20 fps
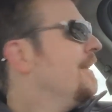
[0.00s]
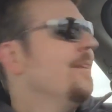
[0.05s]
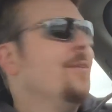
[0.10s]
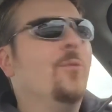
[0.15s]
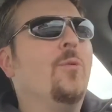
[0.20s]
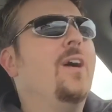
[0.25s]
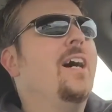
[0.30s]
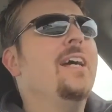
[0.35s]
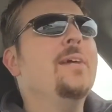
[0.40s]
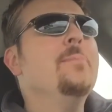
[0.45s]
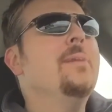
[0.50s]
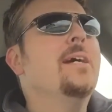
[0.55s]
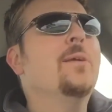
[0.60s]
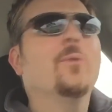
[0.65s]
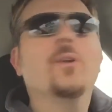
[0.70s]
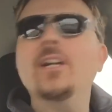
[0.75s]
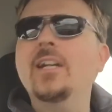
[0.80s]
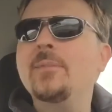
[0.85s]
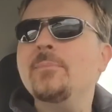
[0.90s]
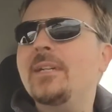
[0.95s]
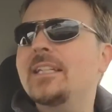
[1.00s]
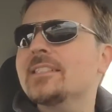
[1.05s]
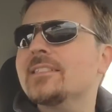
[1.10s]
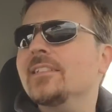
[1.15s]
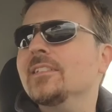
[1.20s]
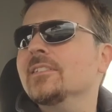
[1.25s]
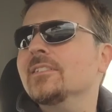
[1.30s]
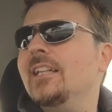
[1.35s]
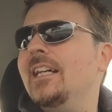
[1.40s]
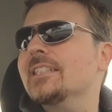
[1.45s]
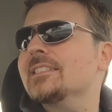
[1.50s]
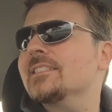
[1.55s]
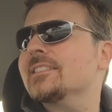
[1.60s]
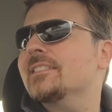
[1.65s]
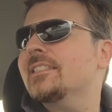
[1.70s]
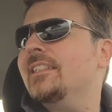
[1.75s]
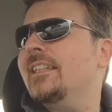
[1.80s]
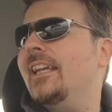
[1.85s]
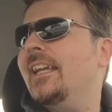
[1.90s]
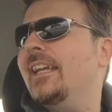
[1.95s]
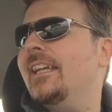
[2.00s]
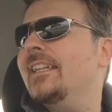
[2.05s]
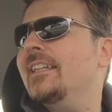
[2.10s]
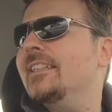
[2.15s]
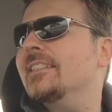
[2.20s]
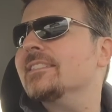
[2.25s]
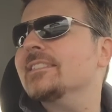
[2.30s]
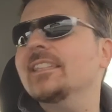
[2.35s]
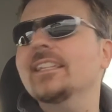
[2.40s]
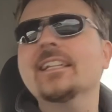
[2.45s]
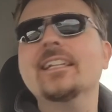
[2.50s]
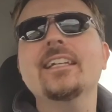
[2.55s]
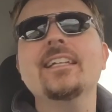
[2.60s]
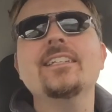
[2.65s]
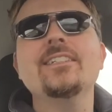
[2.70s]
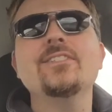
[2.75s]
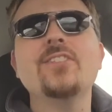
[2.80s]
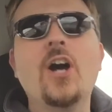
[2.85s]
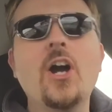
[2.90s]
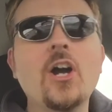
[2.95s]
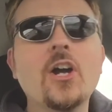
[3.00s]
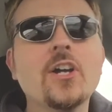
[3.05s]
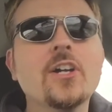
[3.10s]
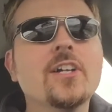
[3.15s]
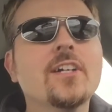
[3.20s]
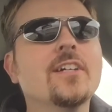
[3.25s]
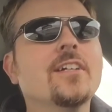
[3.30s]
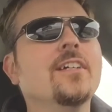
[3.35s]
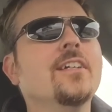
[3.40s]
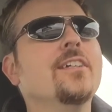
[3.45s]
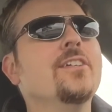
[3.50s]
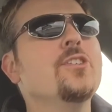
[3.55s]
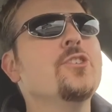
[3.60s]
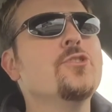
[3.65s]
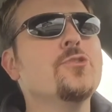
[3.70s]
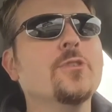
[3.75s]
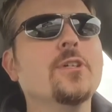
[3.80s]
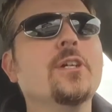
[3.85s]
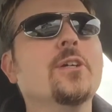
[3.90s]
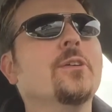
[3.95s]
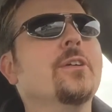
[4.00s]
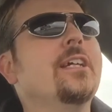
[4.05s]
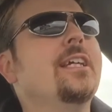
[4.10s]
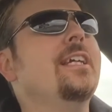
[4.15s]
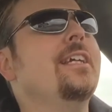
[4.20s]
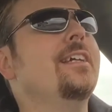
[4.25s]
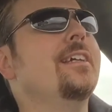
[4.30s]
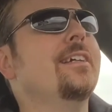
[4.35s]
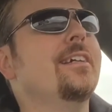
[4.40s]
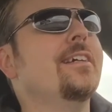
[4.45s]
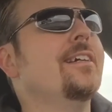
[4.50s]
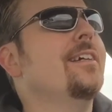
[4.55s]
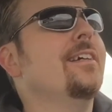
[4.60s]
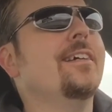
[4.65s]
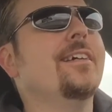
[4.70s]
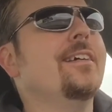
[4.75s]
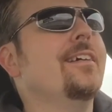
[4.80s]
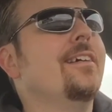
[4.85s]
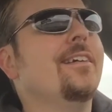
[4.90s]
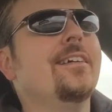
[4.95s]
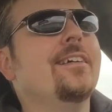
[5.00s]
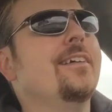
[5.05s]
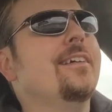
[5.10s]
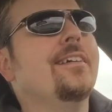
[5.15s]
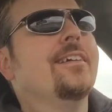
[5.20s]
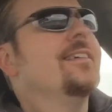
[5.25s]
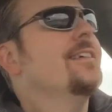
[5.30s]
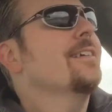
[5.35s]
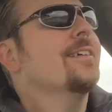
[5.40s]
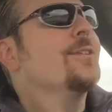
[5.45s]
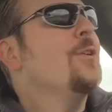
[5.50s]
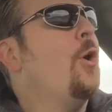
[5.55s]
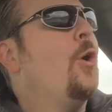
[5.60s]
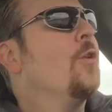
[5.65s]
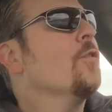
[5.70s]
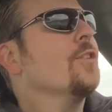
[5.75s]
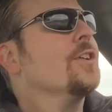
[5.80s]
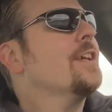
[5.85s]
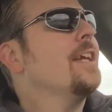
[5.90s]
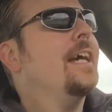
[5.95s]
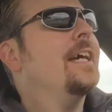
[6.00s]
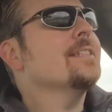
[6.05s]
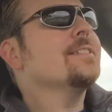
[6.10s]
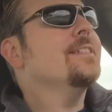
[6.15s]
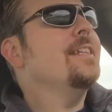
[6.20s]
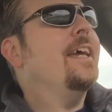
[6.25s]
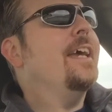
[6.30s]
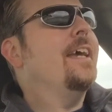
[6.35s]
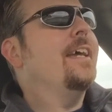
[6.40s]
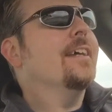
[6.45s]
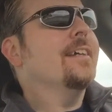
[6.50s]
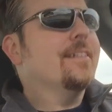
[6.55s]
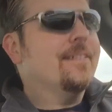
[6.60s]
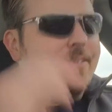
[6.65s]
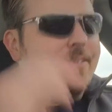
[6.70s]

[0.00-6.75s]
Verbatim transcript: why am I wearing my sunglasses today? It is like a dark, dreary, overcast day.